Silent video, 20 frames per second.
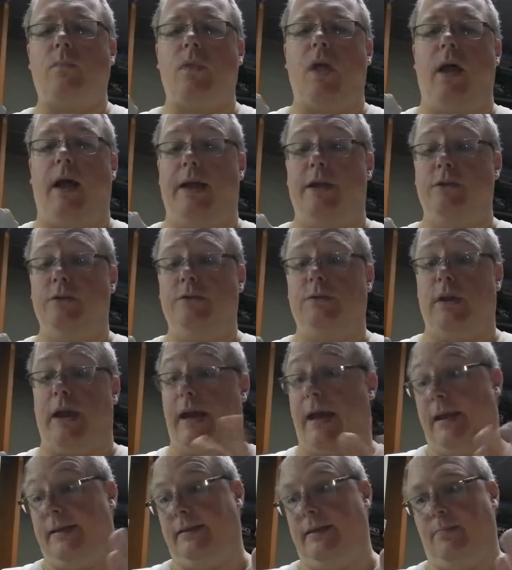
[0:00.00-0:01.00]
I
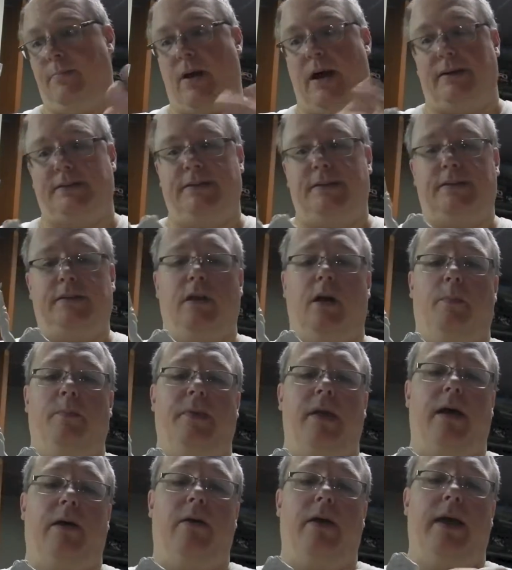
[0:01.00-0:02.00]
had the epoxy
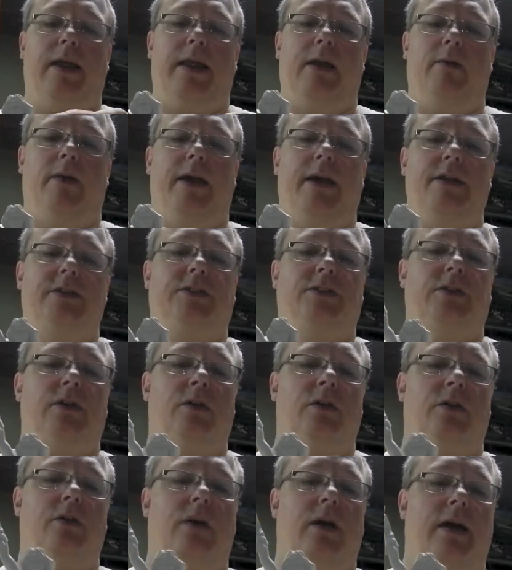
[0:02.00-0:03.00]
sculpt out anyway,
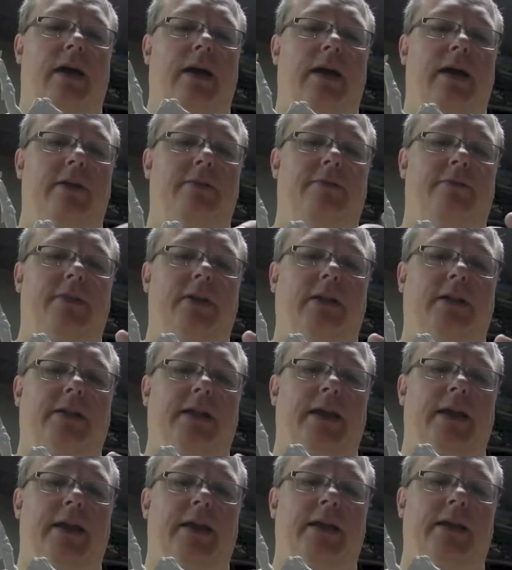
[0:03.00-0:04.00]
so I filled
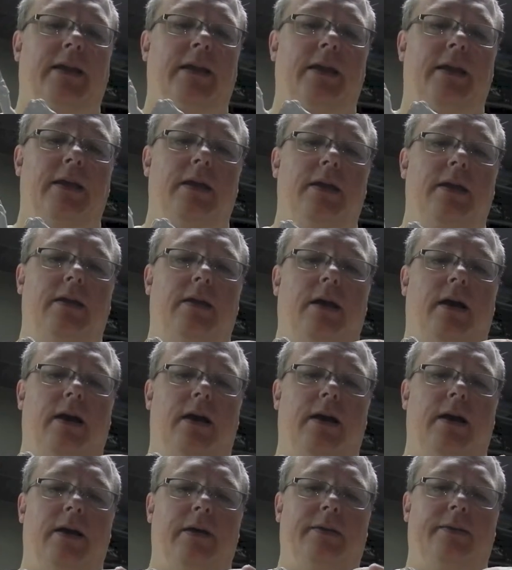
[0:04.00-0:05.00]
in
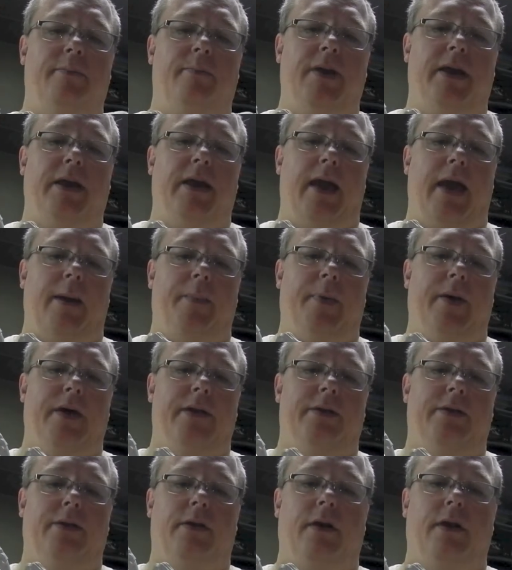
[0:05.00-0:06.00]
the big gap
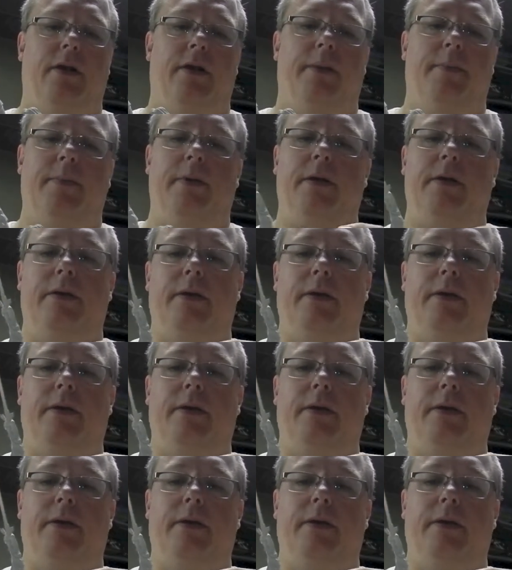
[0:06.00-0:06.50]
on her arm,